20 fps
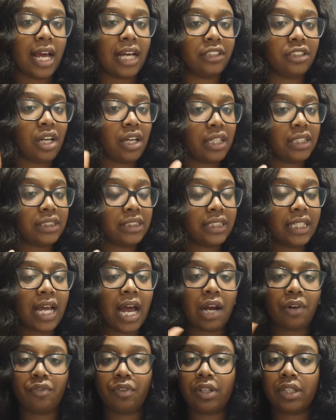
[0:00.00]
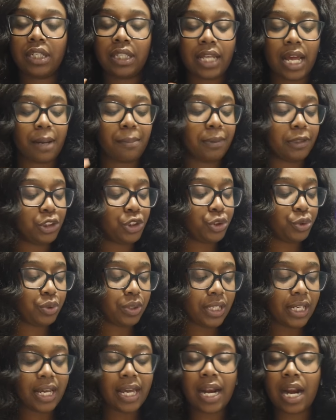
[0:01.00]
As y'all can see, I really like
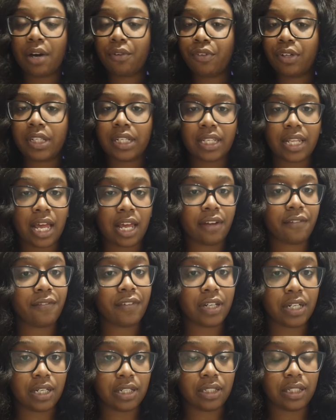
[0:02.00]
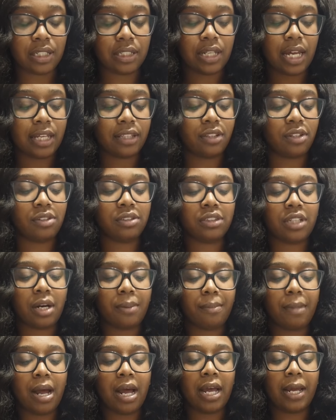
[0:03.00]
patchouli and I really like vanilla. Like those
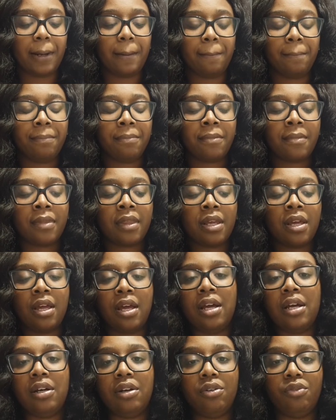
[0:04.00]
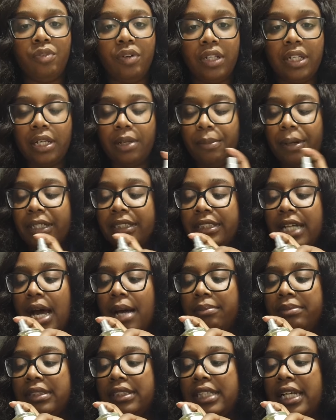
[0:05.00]
are my, really my
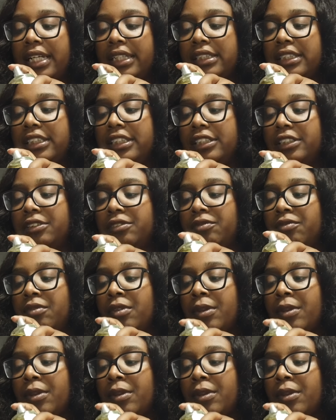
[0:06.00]
top scents